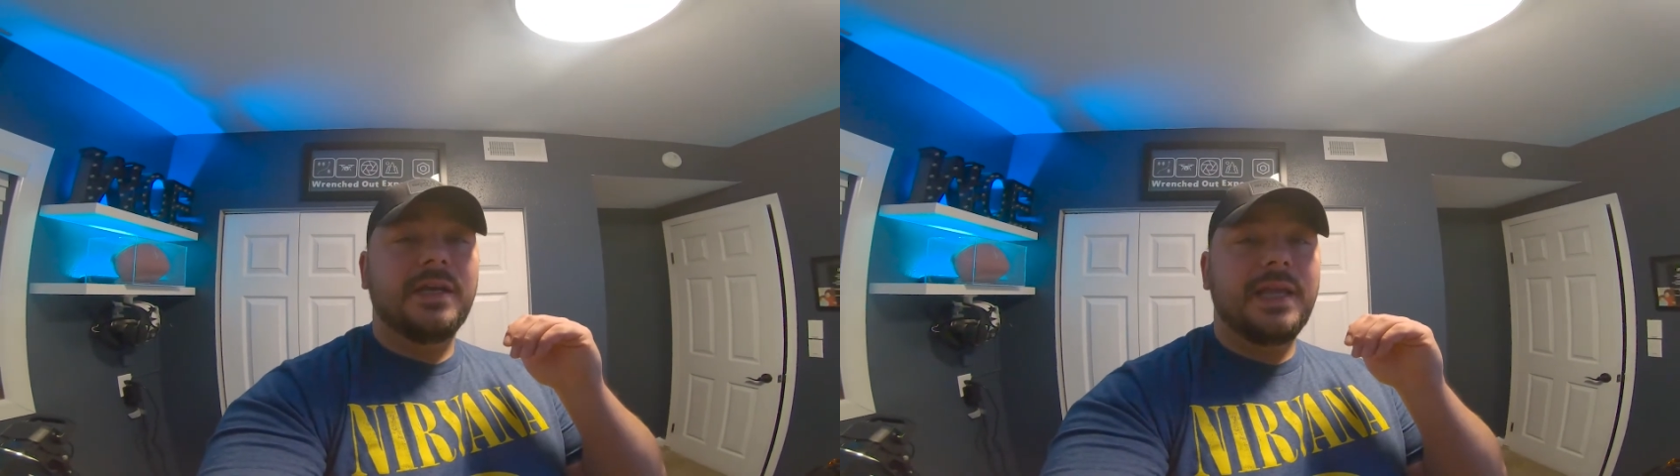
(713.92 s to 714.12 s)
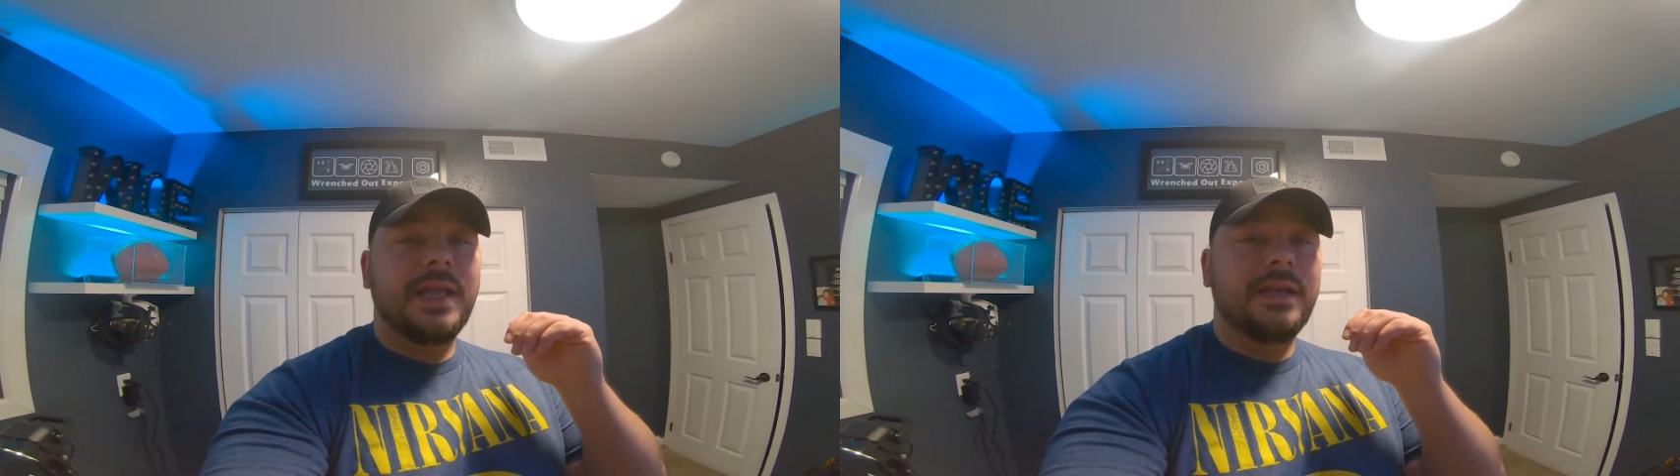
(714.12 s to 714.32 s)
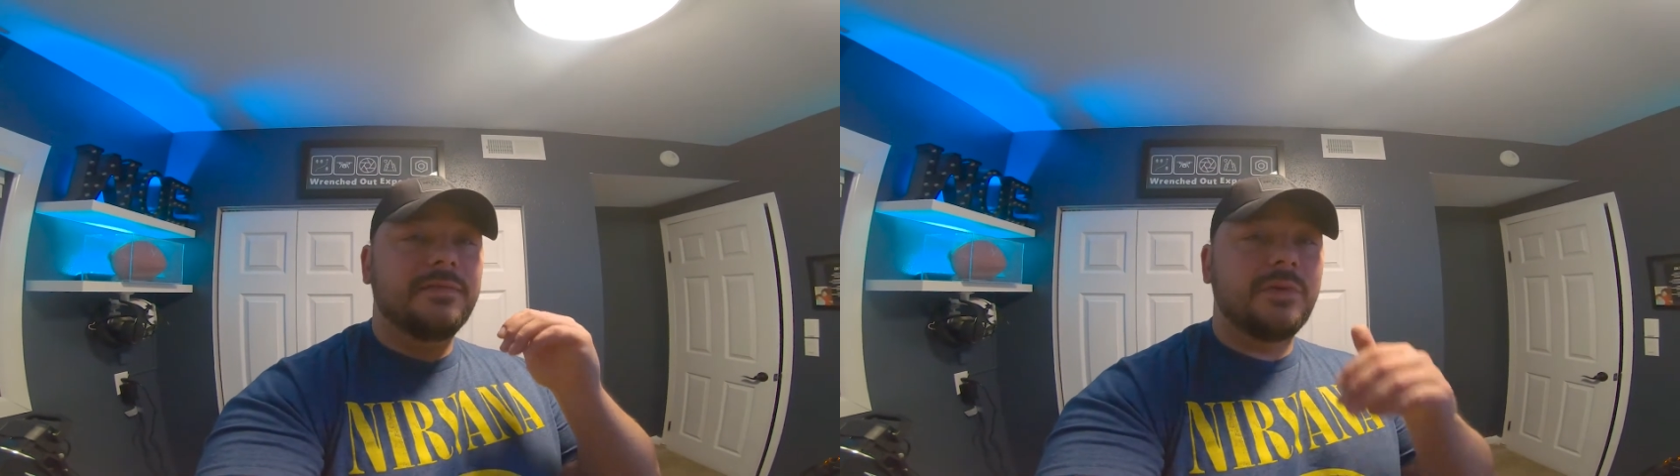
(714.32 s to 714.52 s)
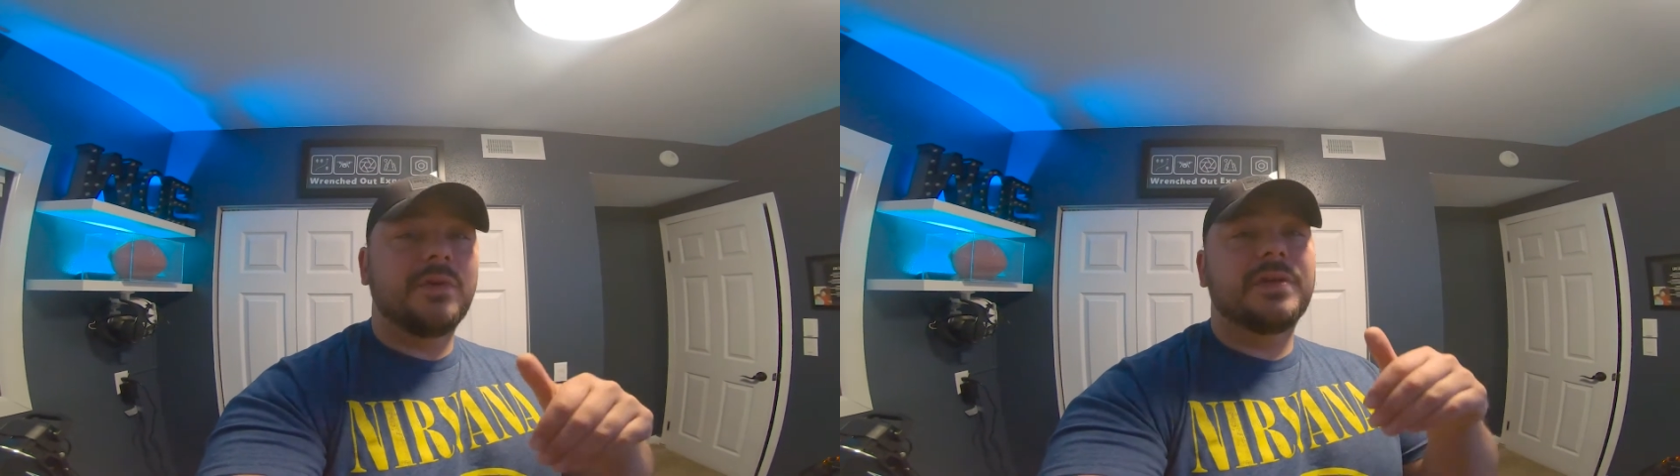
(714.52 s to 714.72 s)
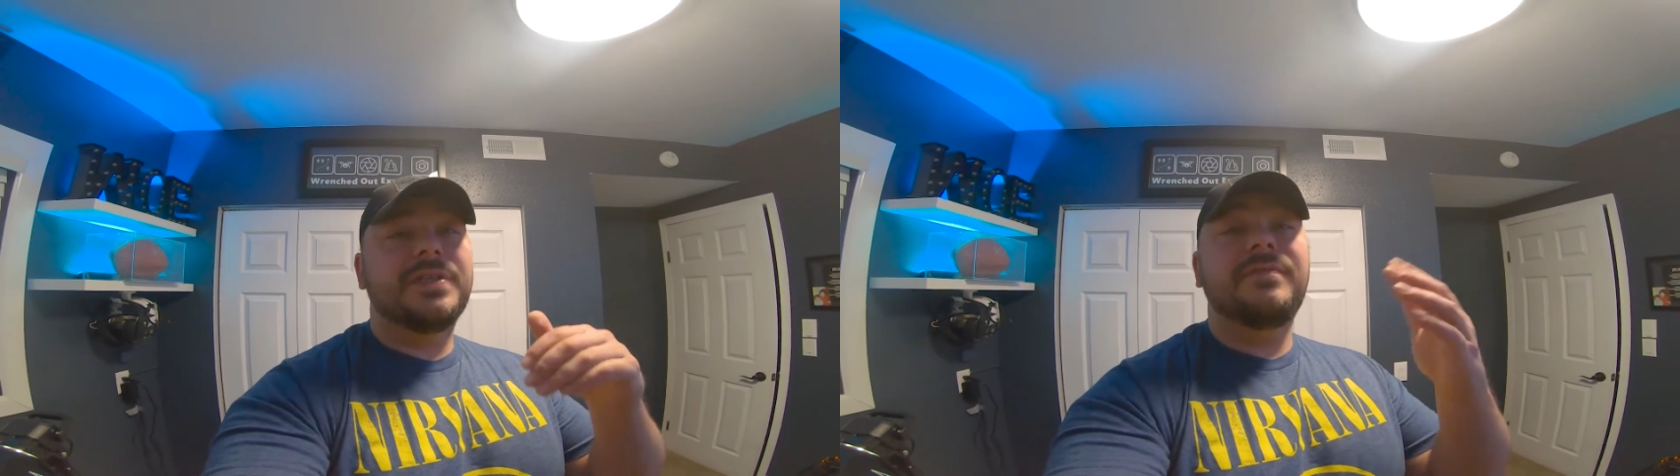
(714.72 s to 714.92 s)
And of
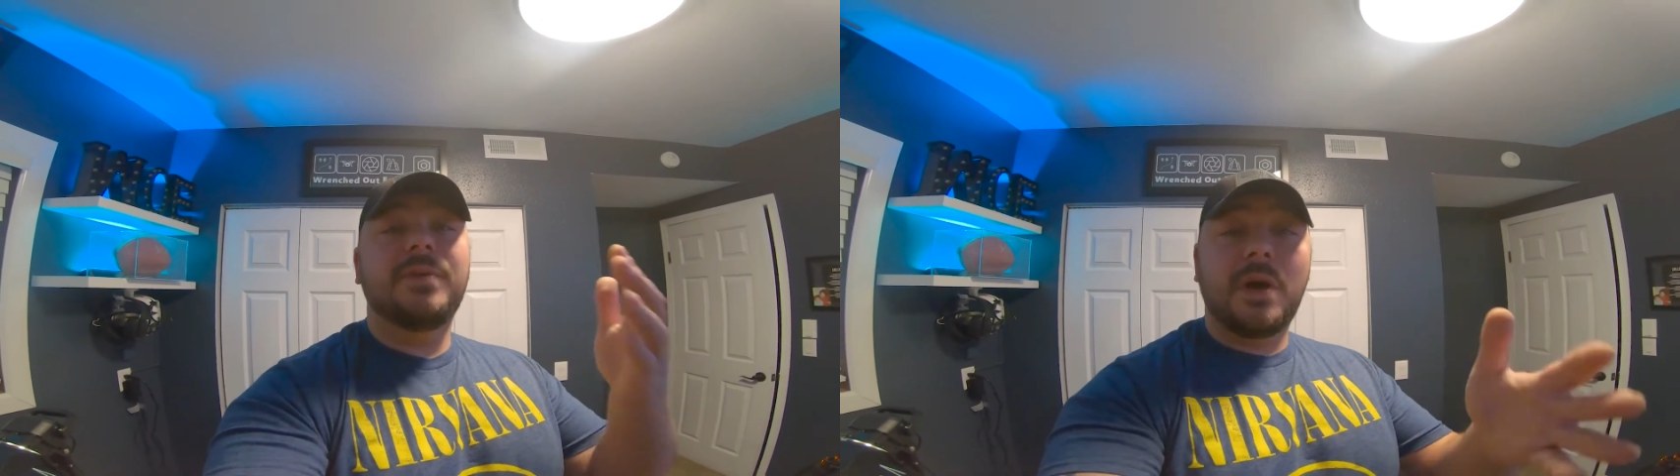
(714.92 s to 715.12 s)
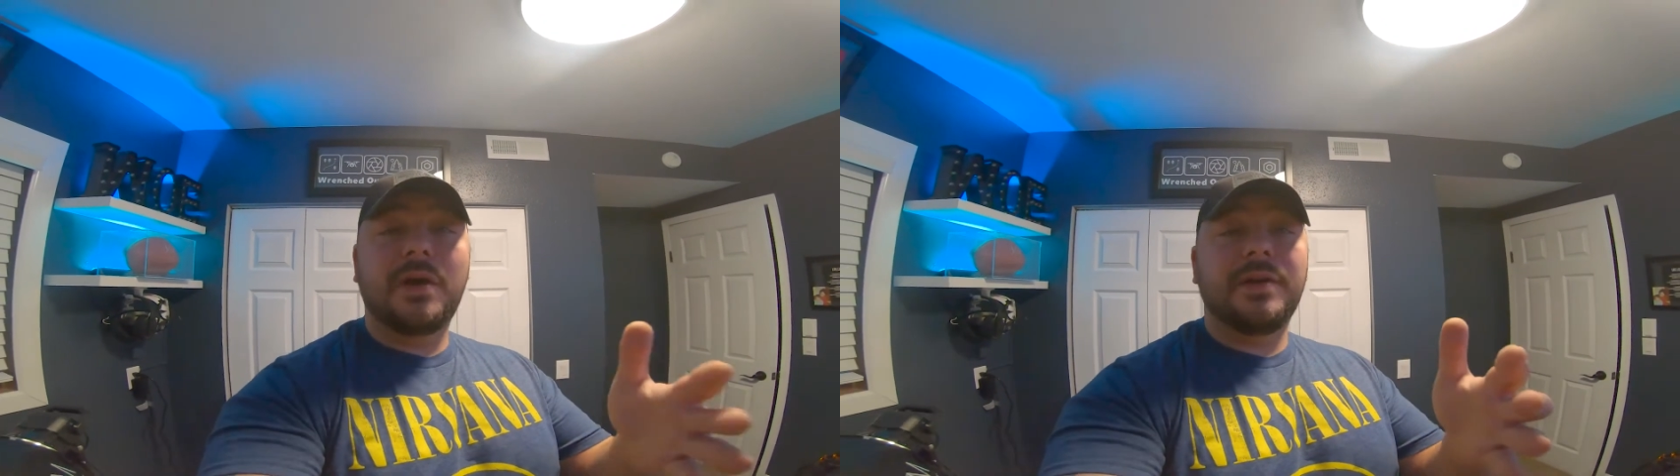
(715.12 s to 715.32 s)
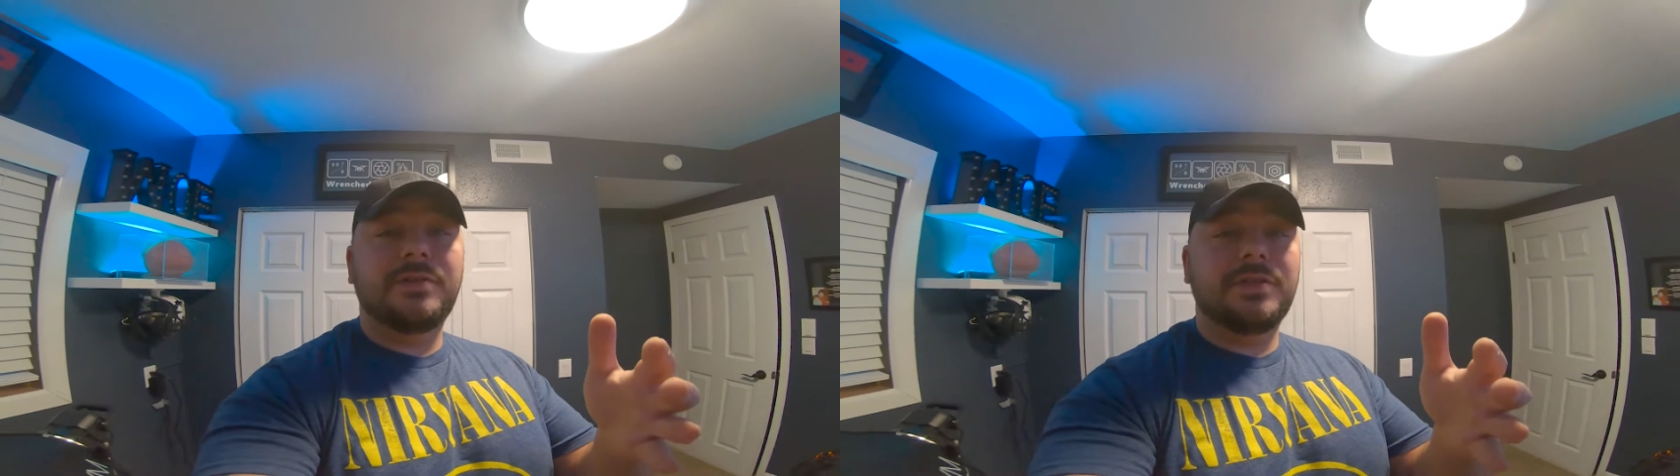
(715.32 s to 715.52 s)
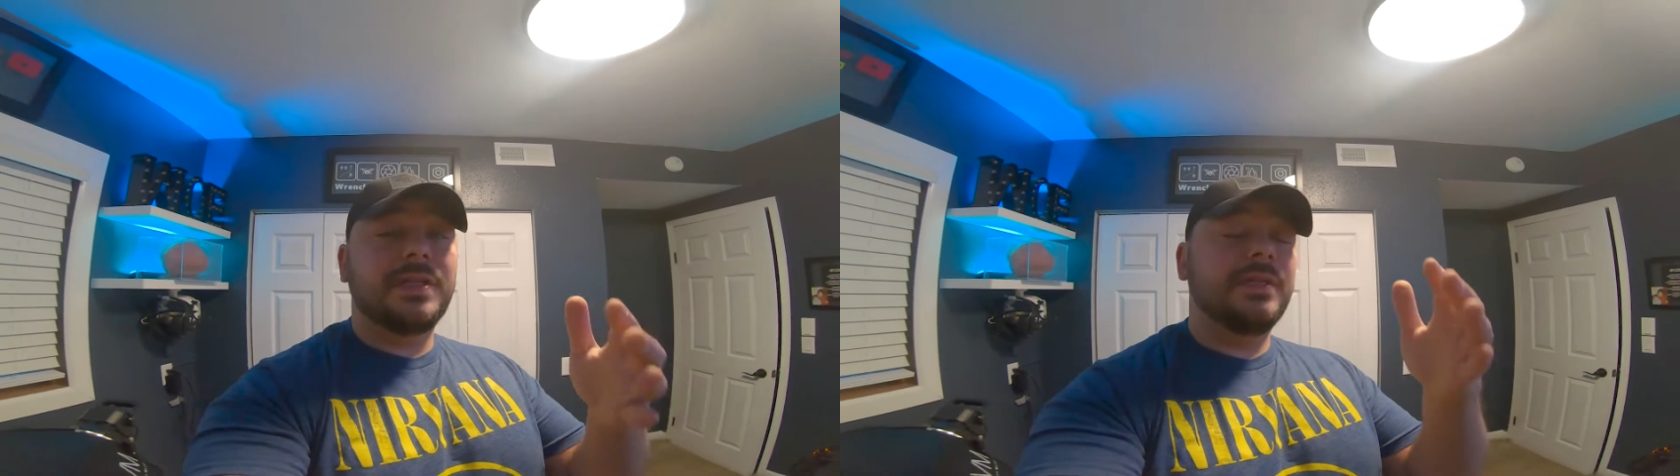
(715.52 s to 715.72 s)
course, if you are interested